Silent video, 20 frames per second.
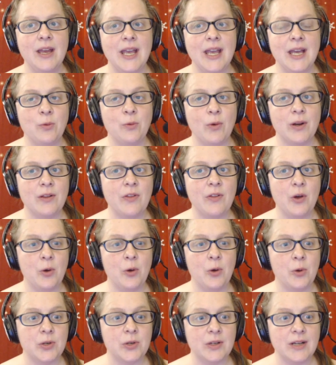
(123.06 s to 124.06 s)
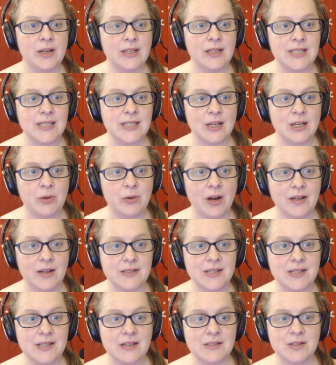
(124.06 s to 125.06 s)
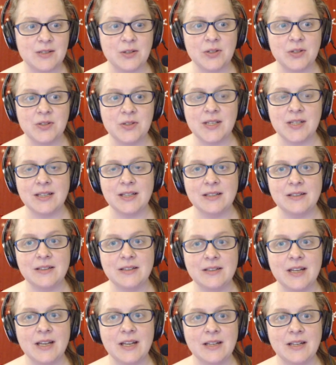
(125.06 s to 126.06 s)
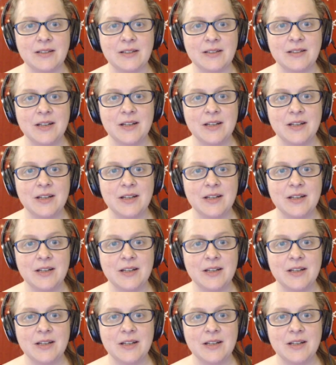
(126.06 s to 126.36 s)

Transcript: and one of the older Intel processors and and